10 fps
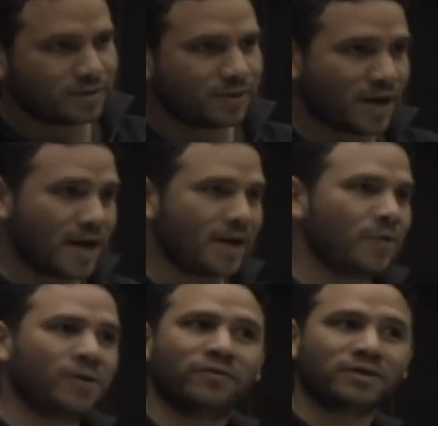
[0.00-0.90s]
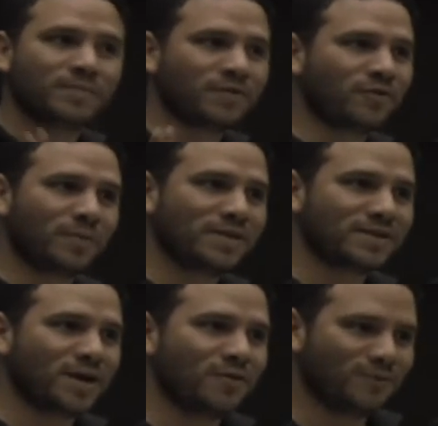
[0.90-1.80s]
Tonight, however, I speak for
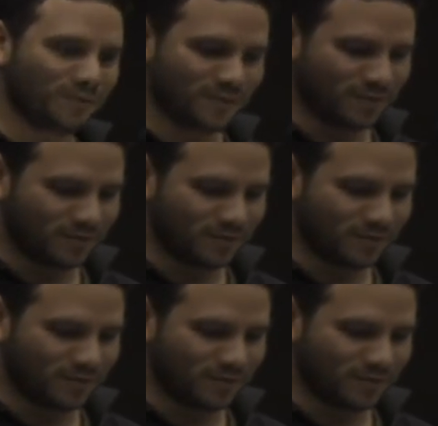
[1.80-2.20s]
myself.